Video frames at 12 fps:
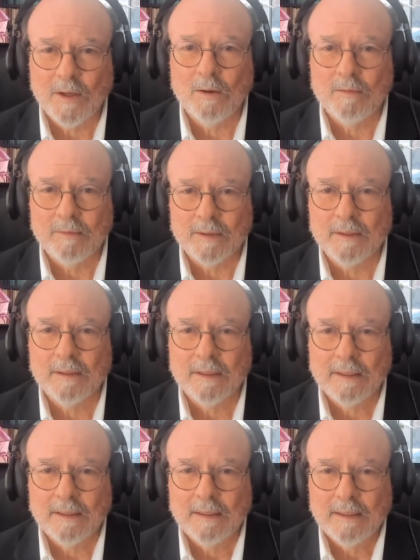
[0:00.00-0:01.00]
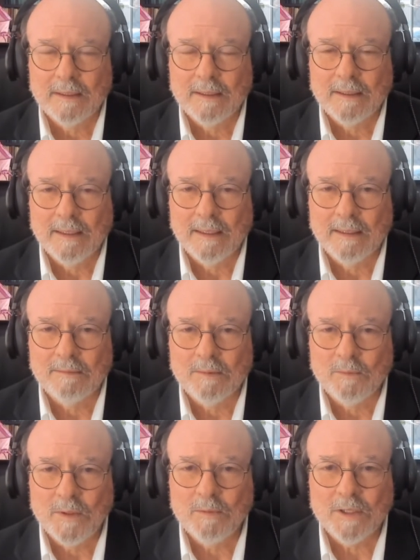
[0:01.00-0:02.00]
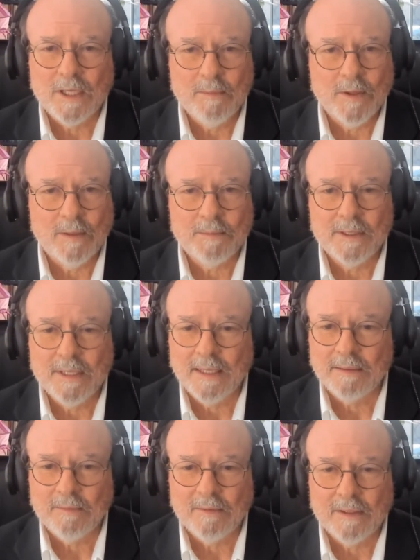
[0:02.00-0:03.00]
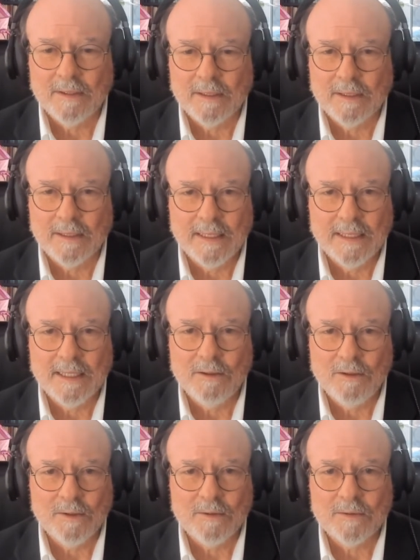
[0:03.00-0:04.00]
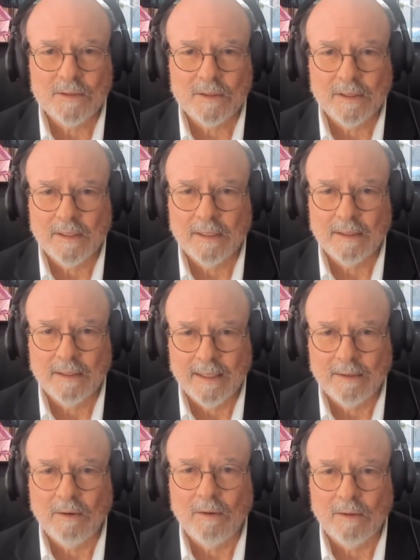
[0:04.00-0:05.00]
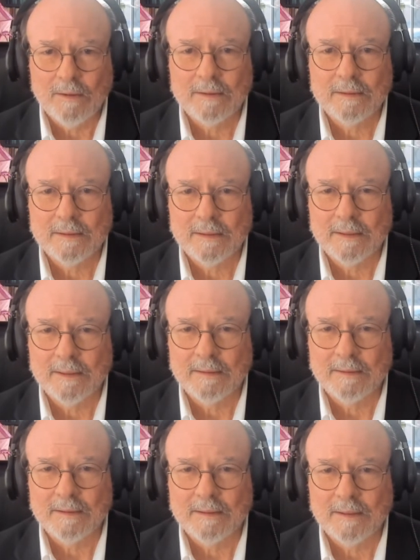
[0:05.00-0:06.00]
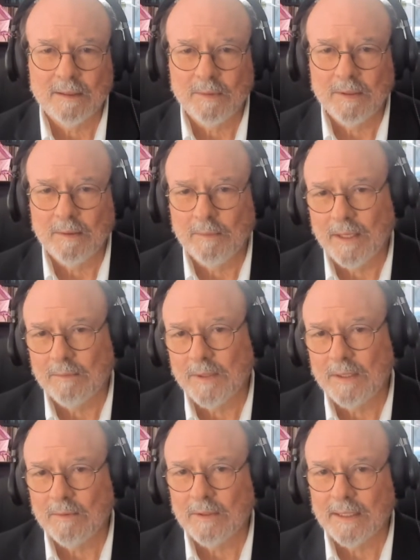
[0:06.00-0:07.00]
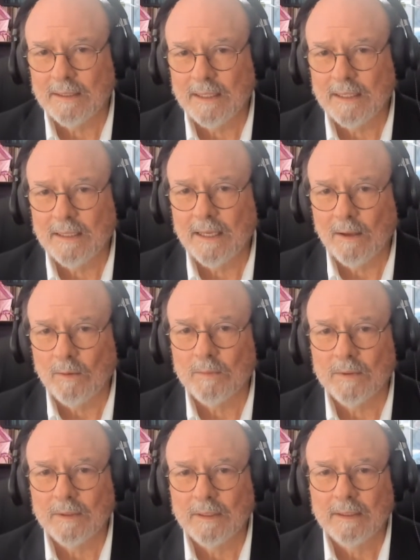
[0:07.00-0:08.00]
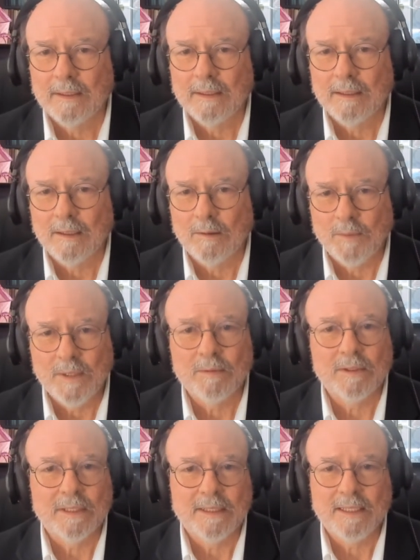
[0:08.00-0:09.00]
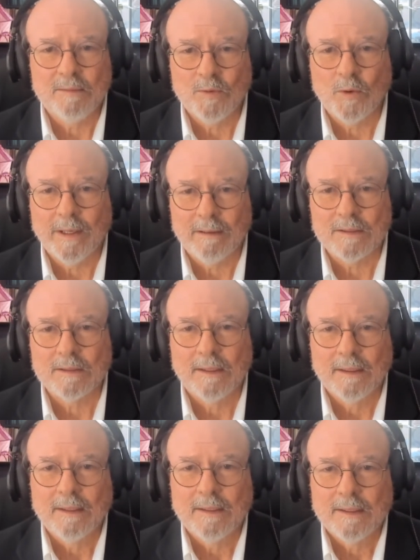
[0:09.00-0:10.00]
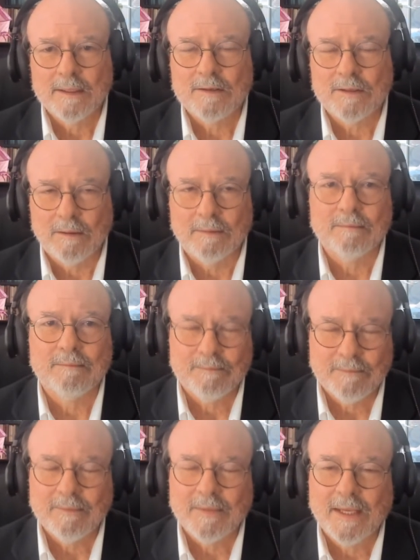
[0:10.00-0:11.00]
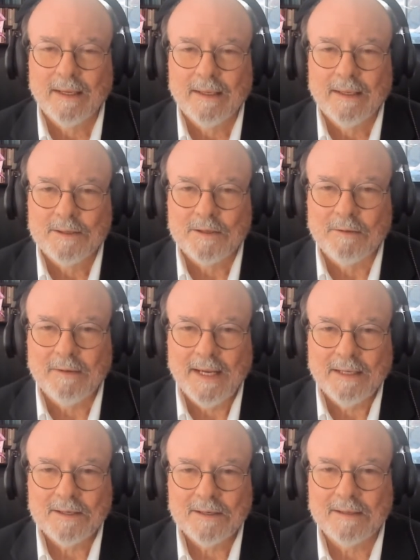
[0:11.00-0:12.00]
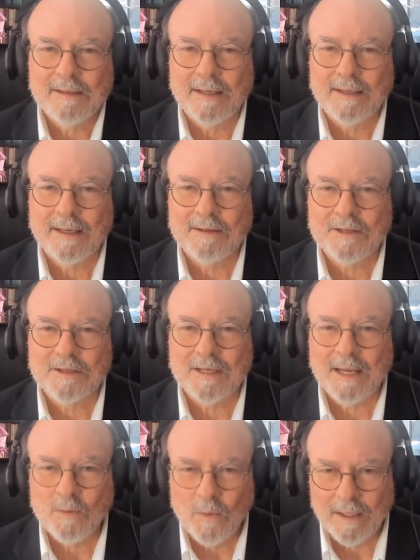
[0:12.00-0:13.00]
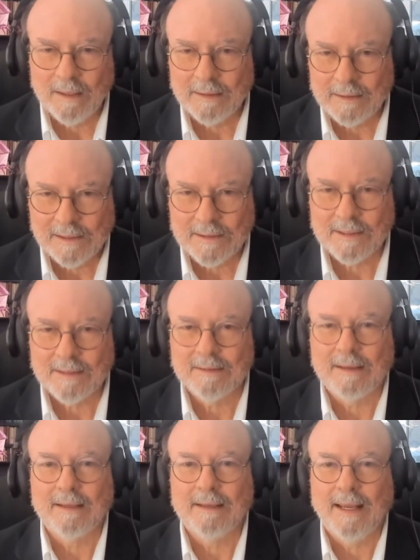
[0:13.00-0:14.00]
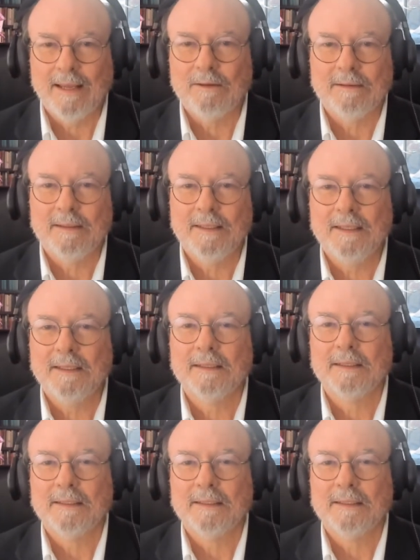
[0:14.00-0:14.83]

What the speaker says: COVID. And we will keep you up to date with any news at all about people that need help, people that need prayers. So, so thanks. Stay well, stay healthy,